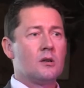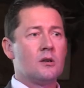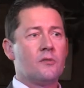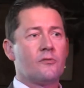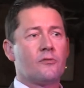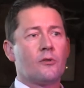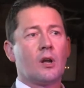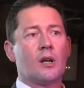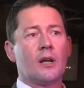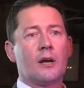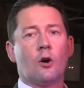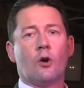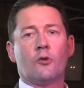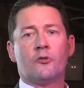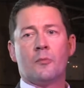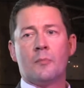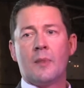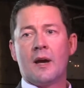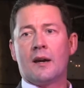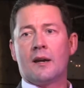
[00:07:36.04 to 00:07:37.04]
you've really
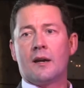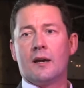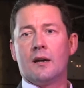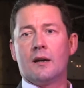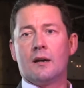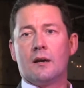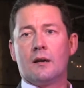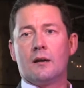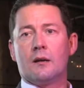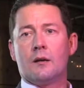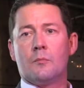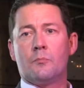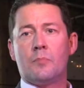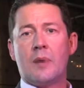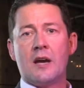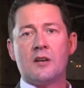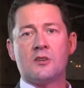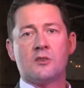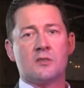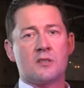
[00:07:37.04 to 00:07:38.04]
got to make it
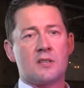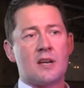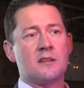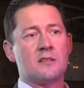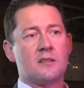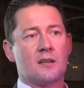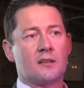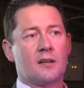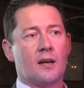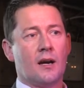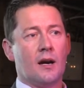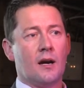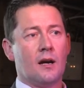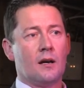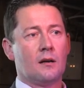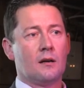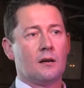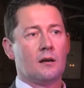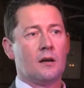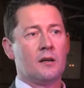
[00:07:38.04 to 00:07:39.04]
patient-centred
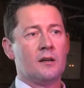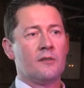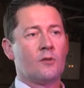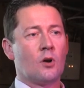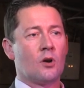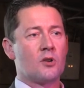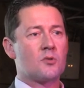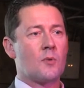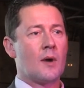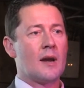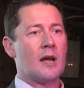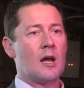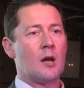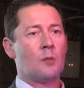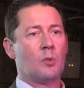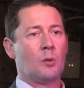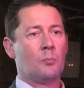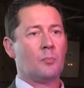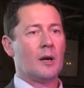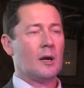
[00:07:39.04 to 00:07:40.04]
care, and you've got to
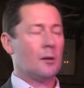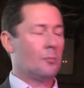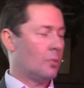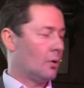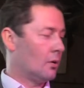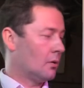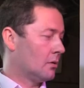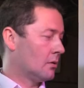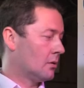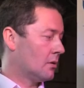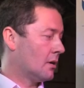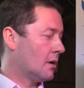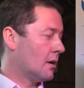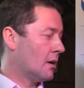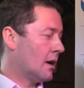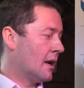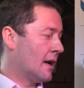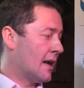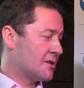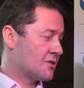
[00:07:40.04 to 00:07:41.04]
enable people
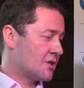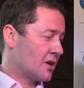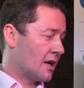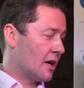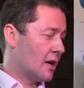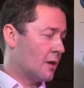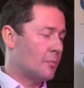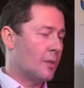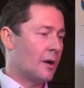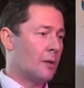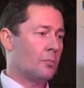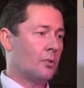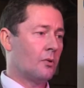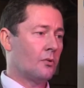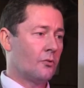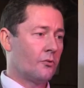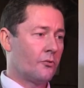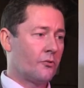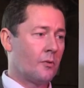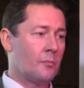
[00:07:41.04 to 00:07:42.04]
and educate
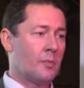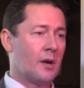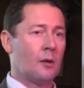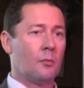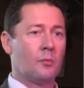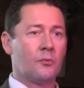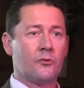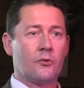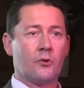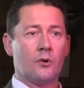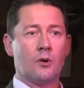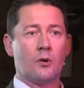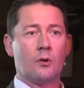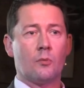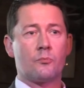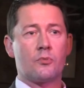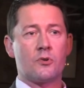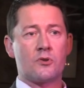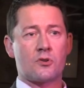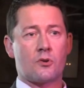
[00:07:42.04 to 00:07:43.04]
people to be able to
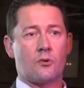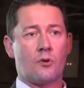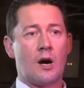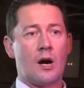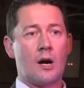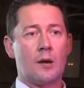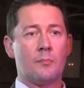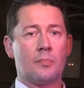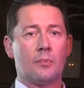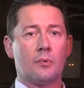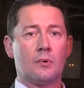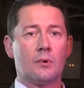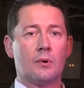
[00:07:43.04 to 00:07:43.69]
prescribe